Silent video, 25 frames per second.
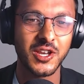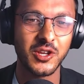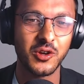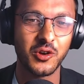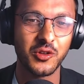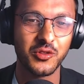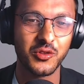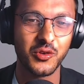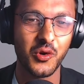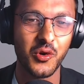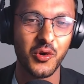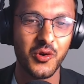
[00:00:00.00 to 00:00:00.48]
your
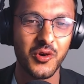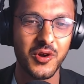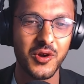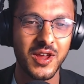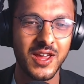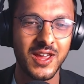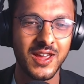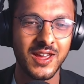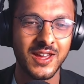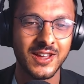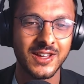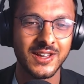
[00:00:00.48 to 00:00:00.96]

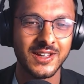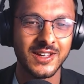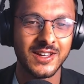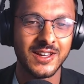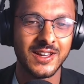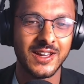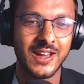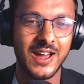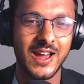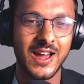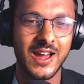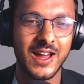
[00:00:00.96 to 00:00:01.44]
story,
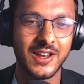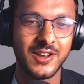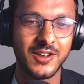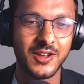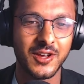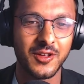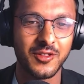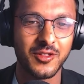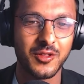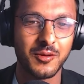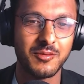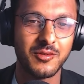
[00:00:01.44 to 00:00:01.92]
and
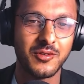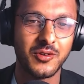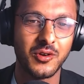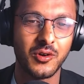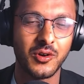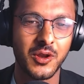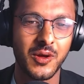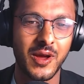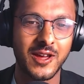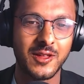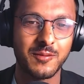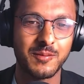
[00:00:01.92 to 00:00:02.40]
some of
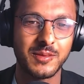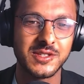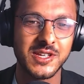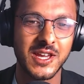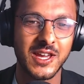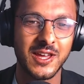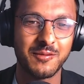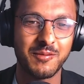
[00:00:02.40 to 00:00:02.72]
your expertise.